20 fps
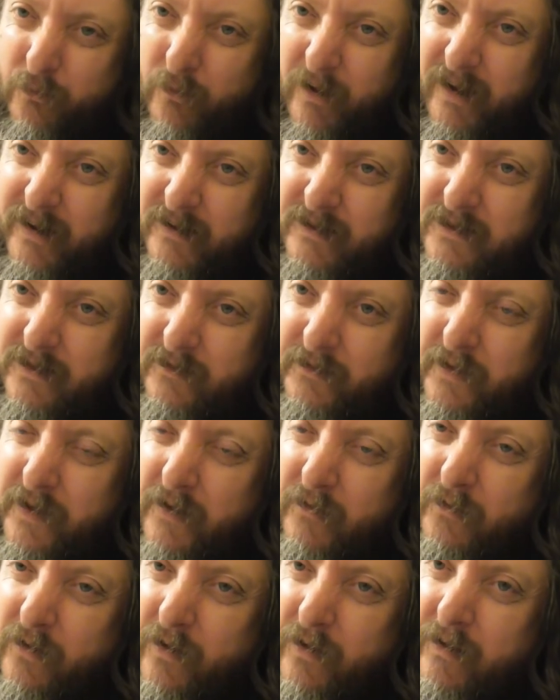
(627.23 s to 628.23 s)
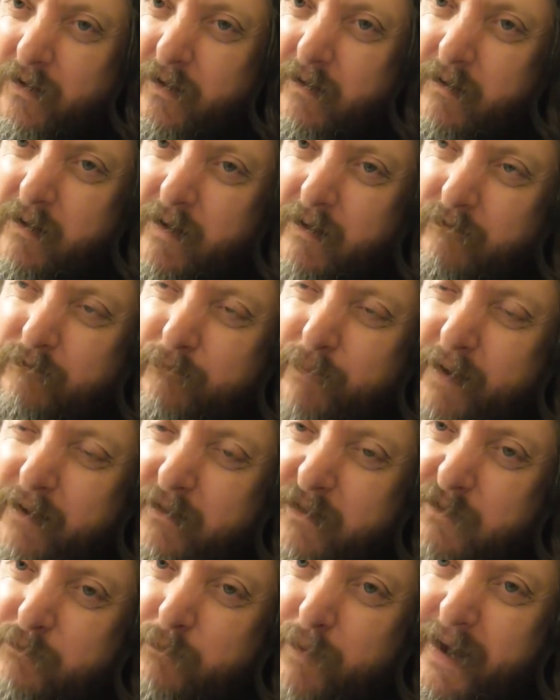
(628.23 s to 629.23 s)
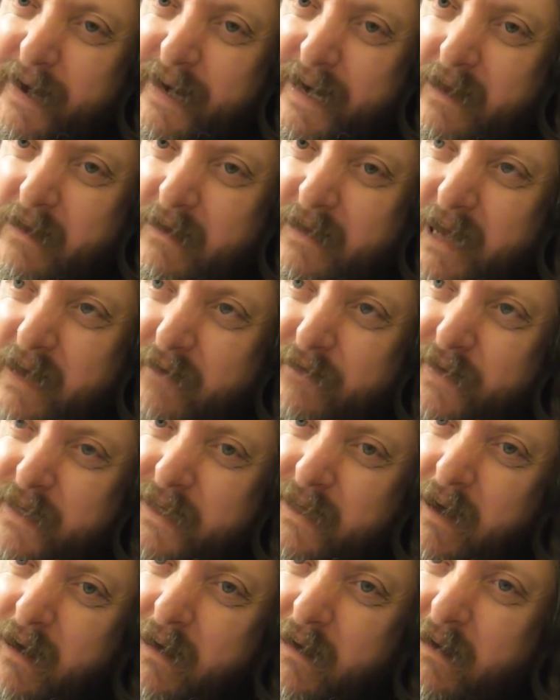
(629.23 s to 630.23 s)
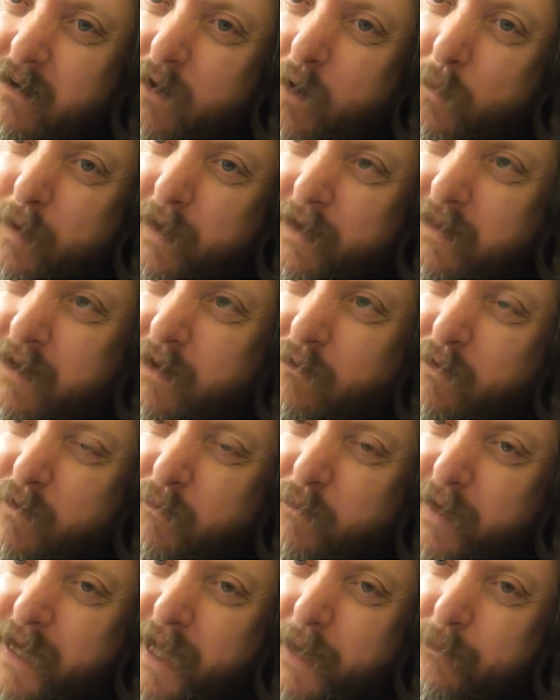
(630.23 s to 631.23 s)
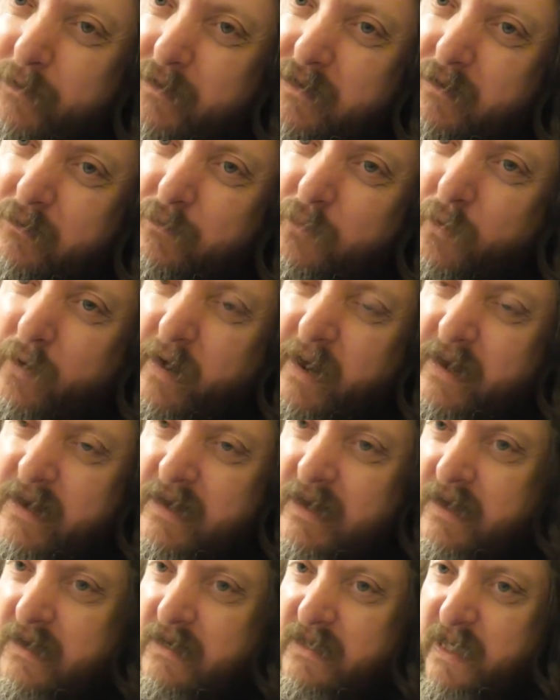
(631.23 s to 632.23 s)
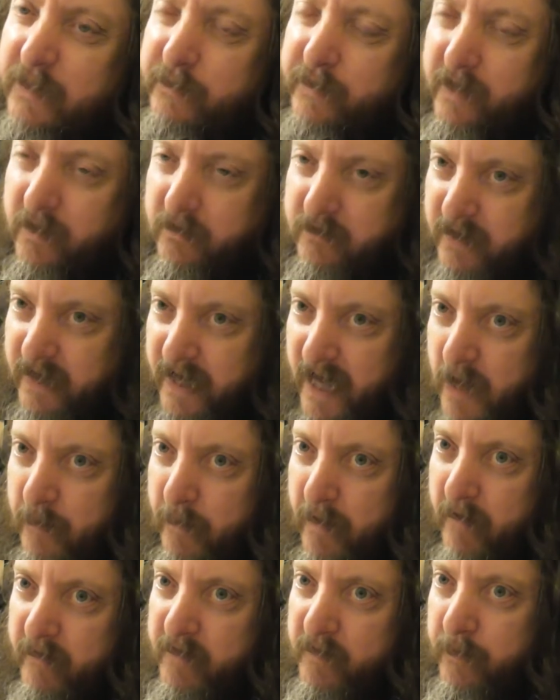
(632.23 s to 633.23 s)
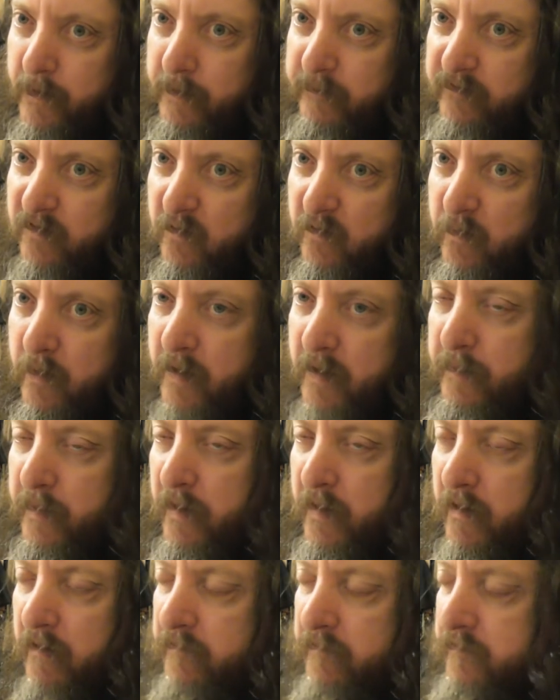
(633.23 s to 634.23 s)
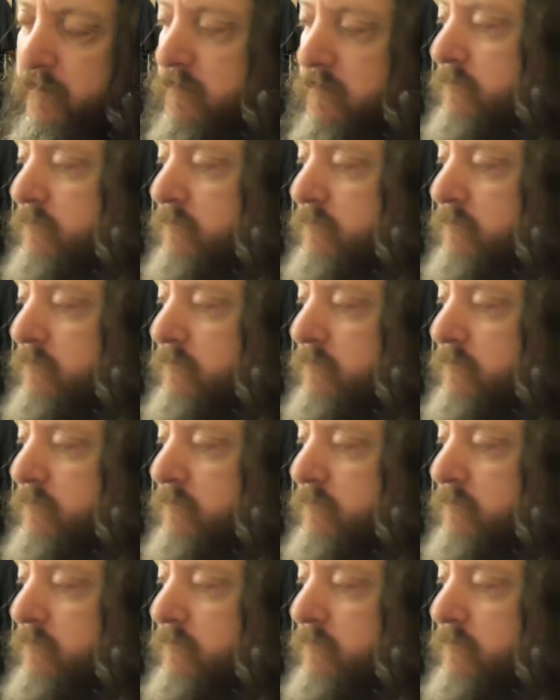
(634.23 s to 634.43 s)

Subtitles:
ones. I think I've got a Bugs Bunny and a Daffy Duck comic that I want to pick up at some point. Simply because they came out in the month of my birth.